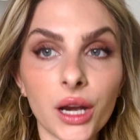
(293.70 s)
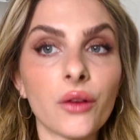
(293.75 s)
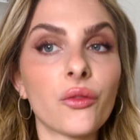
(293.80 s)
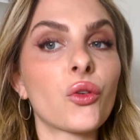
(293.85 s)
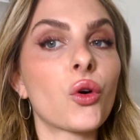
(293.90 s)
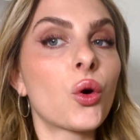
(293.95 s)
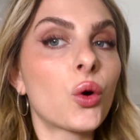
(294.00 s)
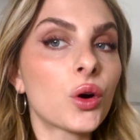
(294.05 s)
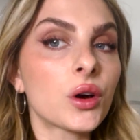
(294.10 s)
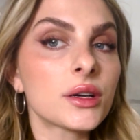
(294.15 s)
of
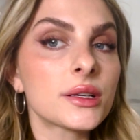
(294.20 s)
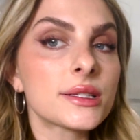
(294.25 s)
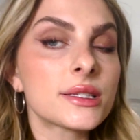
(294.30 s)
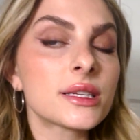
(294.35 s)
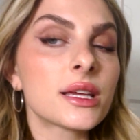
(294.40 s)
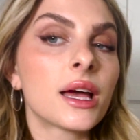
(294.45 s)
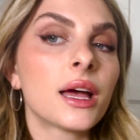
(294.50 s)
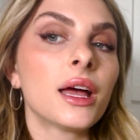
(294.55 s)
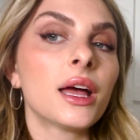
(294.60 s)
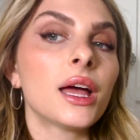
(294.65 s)
course,
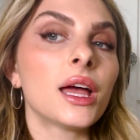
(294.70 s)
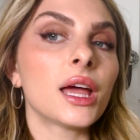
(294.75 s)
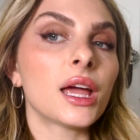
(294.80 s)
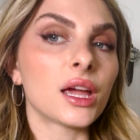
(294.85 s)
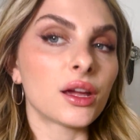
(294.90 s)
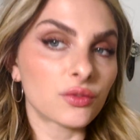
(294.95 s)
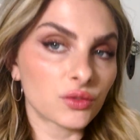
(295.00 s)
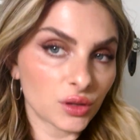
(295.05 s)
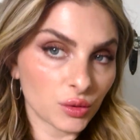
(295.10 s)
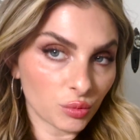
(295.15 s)

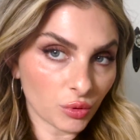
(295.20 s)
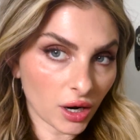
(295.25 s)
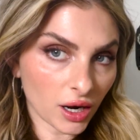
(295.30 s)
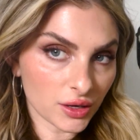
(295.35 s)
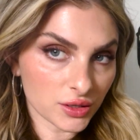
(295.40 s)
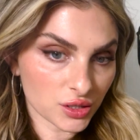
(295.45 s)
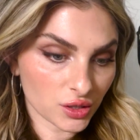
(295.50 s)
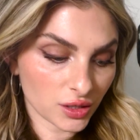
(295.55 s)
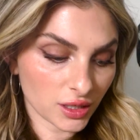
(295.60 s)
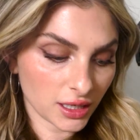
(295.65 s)
if the
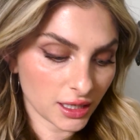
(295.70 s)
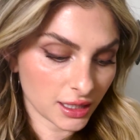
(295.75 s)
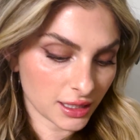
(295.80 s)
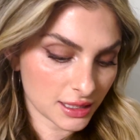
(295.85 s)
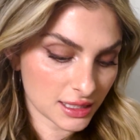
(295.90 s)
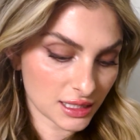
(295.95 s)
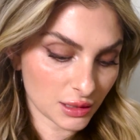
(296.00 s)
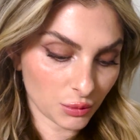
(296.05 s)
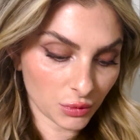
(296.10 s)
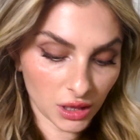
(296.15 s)
brows are needing
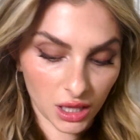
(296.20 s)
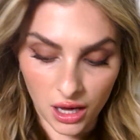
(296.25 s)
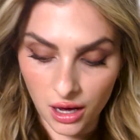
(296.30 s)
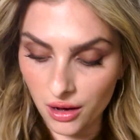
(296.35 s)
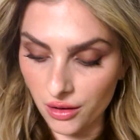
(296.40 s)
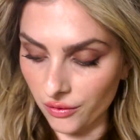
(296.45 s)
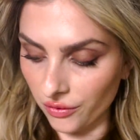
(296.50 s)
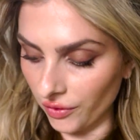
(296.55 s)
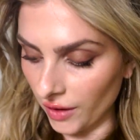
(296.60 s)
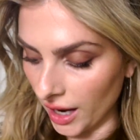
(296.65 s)
some
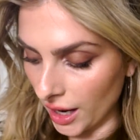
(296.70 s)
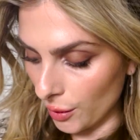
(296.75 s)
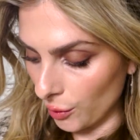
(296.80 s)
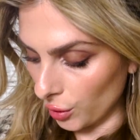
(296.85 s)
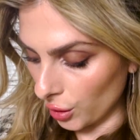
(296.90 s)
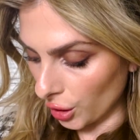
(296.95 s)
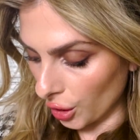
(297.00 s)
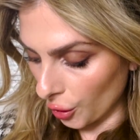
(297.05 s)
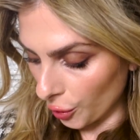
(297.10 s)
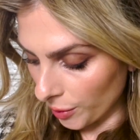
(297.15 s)
love, I will
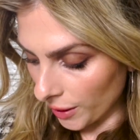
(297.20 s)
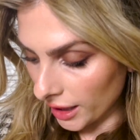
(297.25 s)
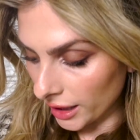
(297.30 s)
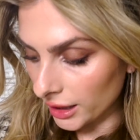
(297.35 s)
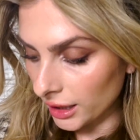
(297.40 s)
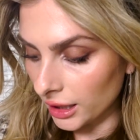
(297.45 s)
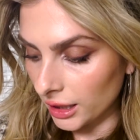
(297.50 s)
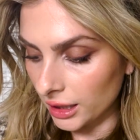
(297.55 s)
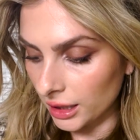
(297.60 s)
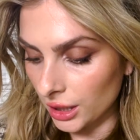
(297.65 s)
go back
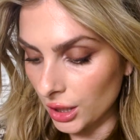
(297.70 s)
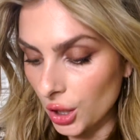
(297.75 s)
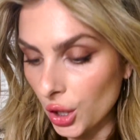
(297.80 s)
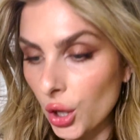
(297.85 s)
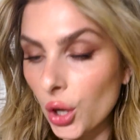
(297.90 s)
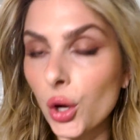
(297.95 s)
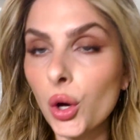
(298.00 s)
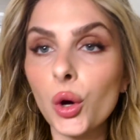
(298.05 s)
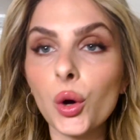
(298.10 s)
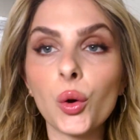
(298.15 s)
in
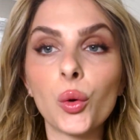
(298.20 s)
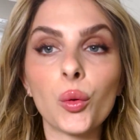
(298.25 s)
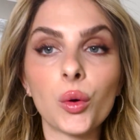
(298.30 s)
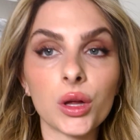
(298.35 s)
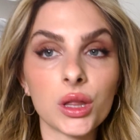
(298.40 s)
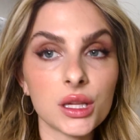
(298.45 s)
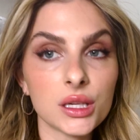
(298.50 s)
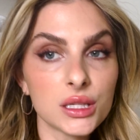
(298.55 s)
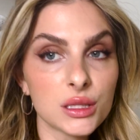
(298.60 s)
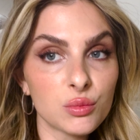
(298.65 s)

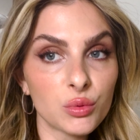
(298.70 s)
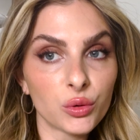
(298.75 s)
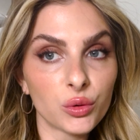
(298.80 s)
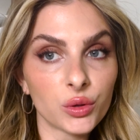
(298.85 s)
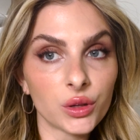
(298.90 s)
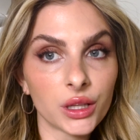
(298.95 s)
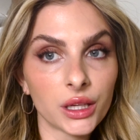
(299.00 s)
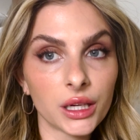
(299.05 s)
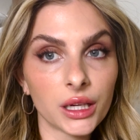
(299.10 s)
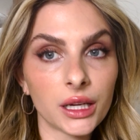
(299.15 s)
with a
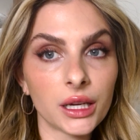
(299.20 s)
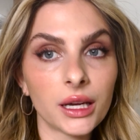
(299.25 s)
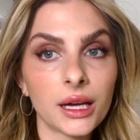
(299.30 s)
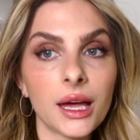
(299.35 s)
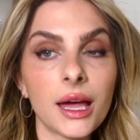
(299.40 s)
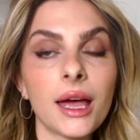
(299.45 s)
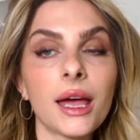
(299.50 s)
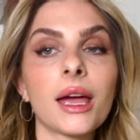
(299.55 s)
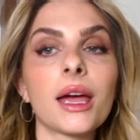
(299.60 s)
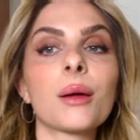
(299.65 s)
spoolie
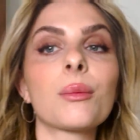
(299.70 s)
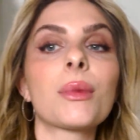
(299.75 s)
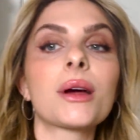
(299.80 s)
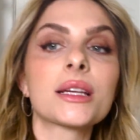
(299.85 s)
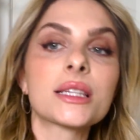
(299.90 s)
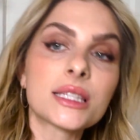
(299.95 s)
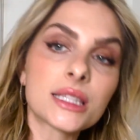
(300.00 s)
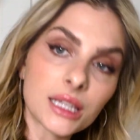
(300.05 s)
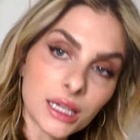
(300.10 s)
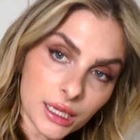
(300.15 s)
and my
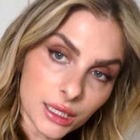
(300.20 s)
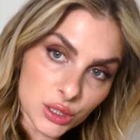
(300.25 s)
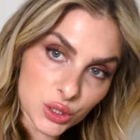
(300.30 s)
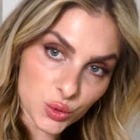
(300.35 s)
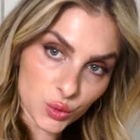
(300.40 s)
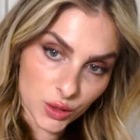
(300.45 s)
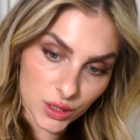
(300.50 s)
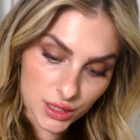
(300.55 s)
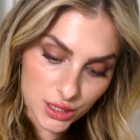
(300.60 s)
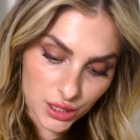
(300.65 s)
slant
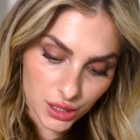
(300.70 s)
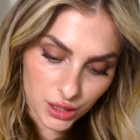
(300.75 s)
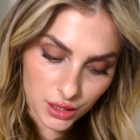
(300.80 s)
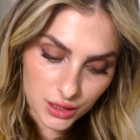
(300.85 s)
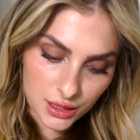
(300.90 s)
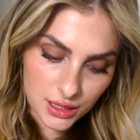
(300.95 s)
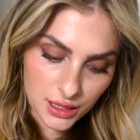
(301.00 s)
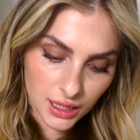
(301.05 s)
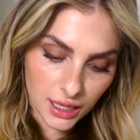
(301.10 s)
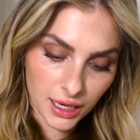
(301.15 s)

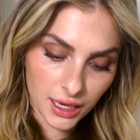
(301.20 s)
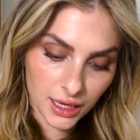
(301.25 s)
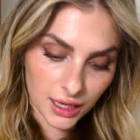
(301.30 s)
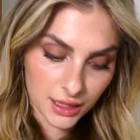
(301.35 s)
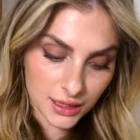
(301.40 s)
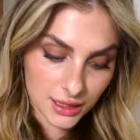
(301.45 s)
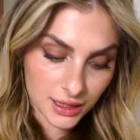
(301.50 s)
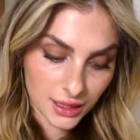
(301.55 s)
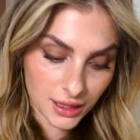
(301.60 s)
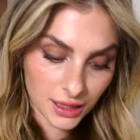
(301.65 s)
tweezers
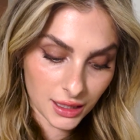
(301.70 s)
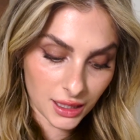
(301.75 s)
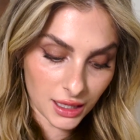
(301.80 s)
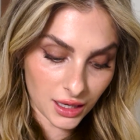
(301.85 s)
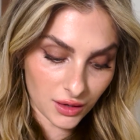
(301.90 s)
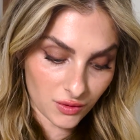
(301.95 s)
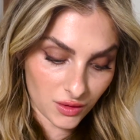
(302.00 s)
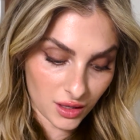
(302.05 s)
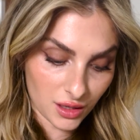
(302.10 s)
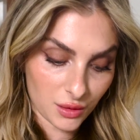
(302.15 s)
and
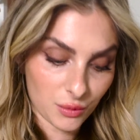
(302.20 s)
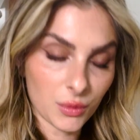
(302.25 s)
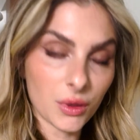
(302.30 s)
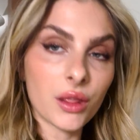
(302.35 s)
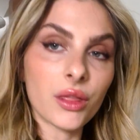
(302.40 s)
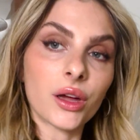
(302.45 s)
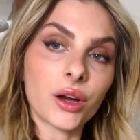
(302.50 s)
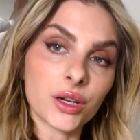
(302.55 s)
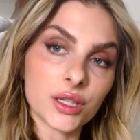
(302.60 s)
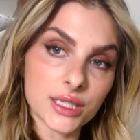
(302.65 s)
give them
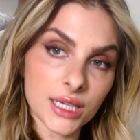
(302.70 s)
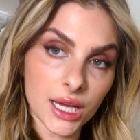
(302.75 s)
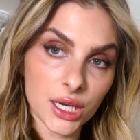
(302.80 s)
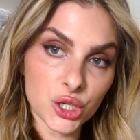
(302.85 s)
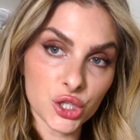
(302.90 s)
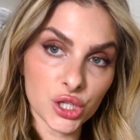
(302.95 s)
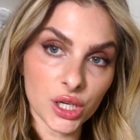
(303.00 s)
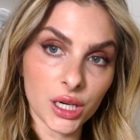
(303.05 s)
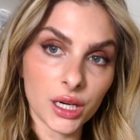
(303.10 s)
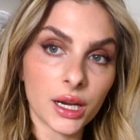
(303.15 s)
their
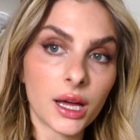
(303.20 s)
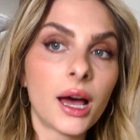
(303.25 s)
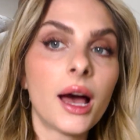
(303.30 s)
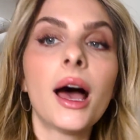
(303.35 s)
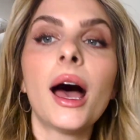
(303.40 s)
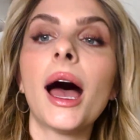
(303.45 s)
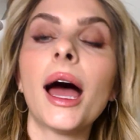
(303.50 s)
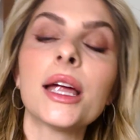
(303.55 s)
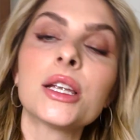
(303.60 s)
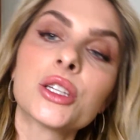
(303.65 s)
attention.
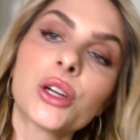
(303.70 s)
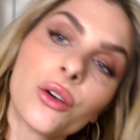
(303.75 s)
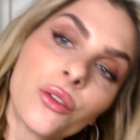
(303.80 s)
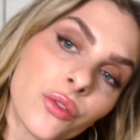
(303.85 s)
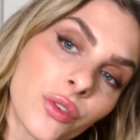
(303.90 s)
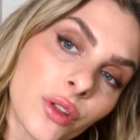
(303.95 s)
I don't